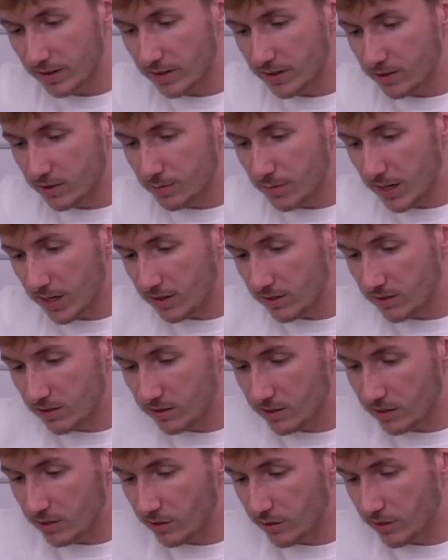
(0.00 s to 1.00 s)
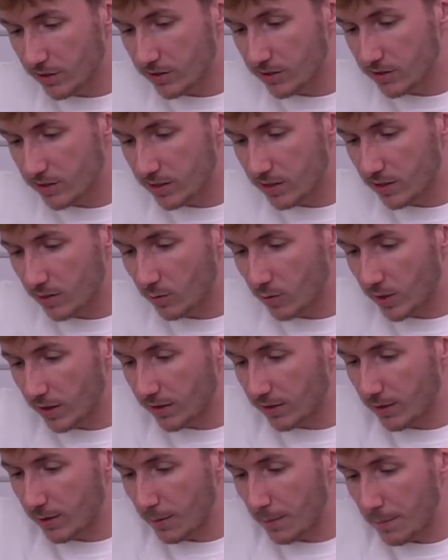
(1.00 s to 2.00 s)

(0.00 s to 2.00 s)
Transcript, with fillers: This man sealed this thing with